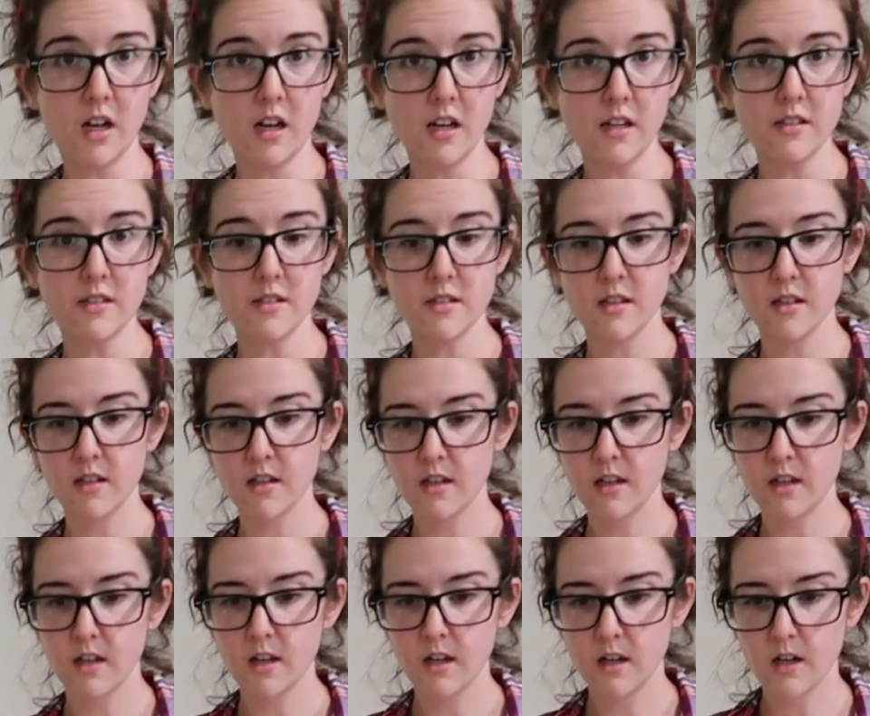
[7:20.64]
sauce,
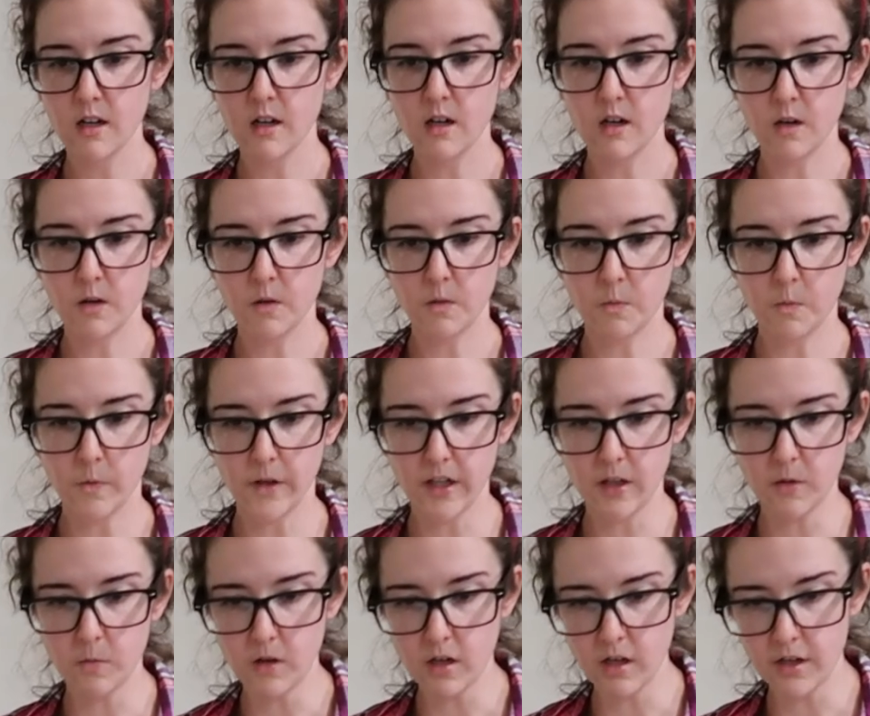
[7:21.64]
we're
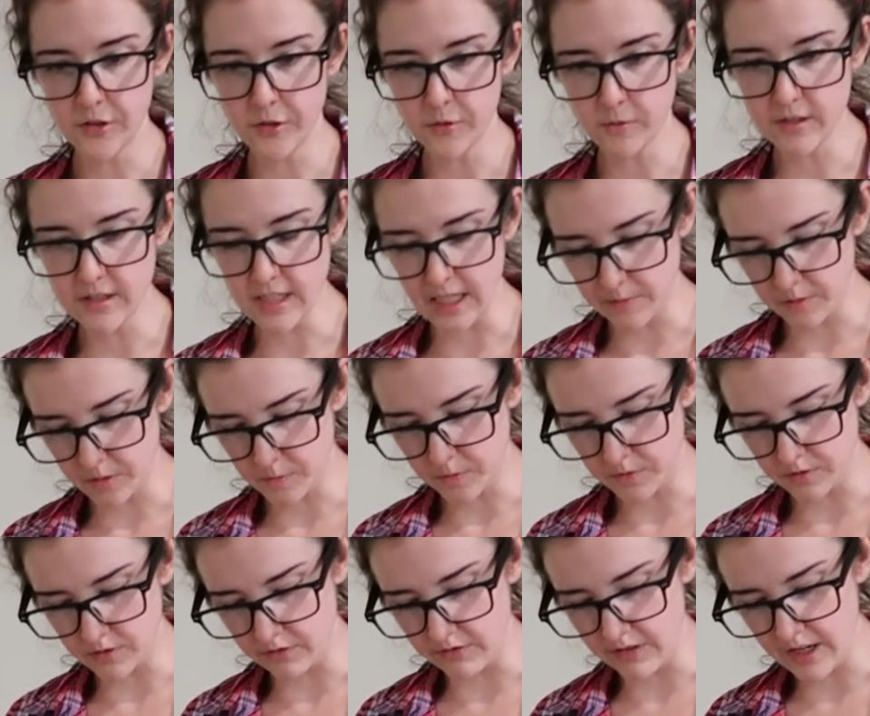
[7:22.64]
going to want 3
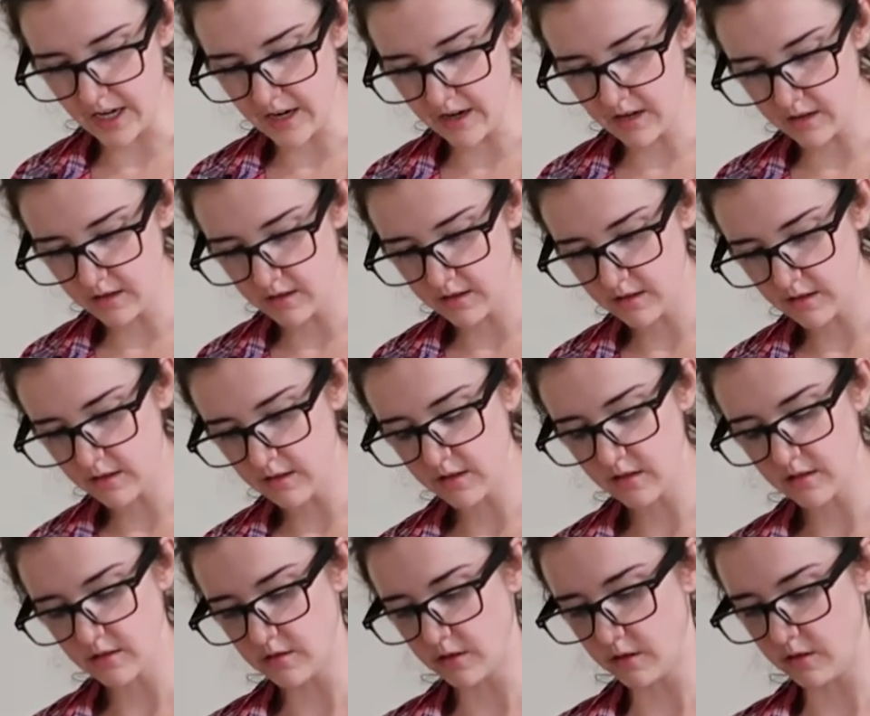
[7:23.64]
tablespoons of that.
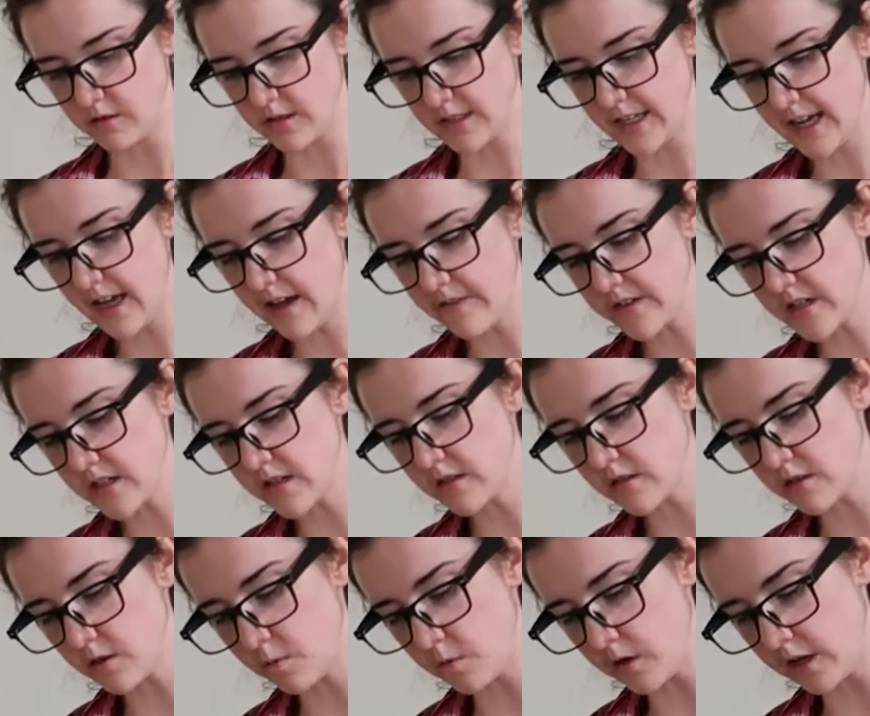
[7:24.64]
So let's have
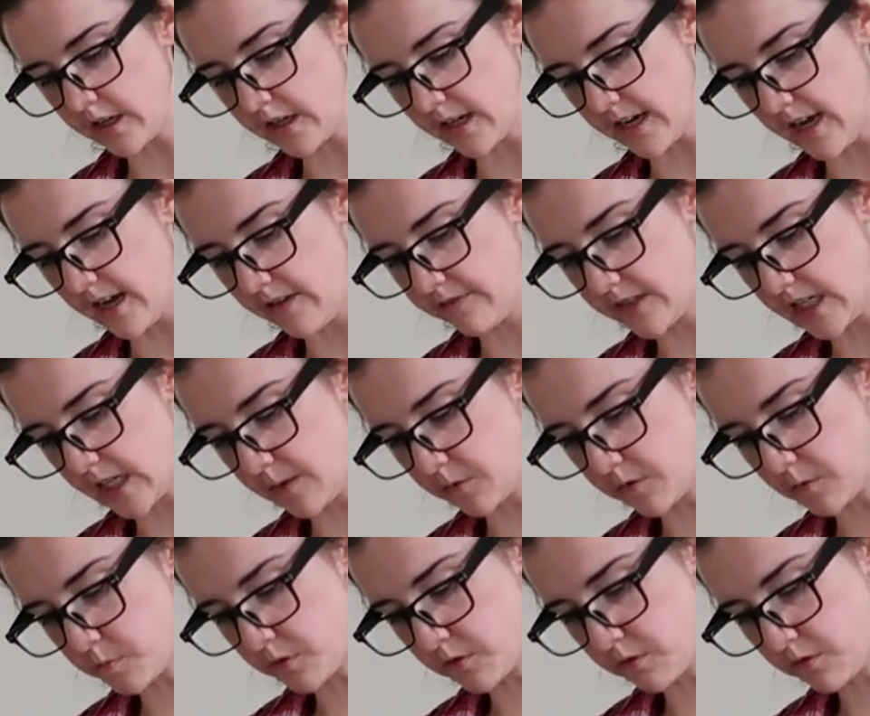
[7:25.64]
it to 1.5
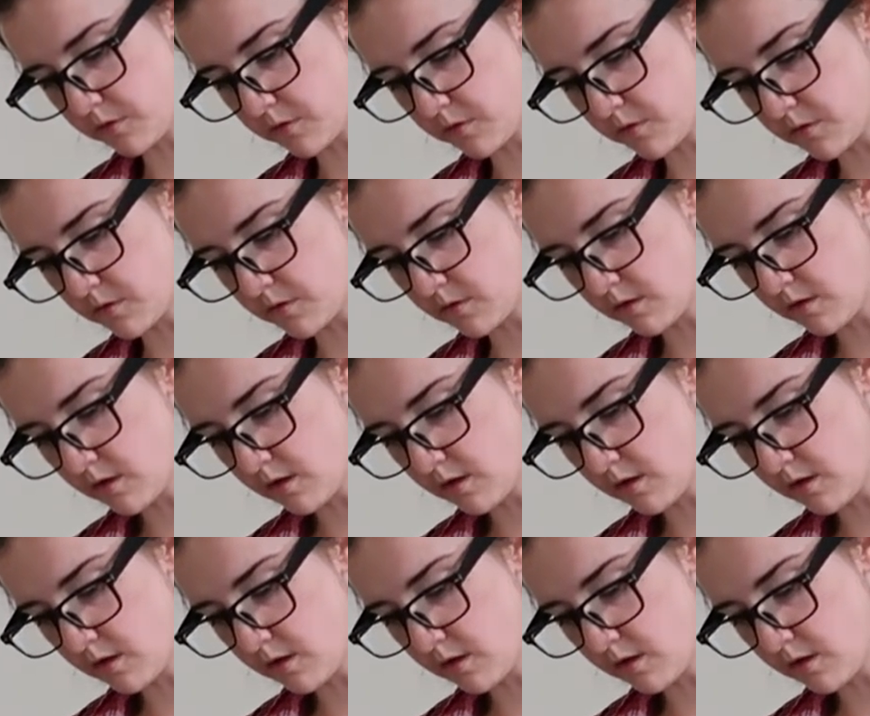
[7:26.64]
tablespoons.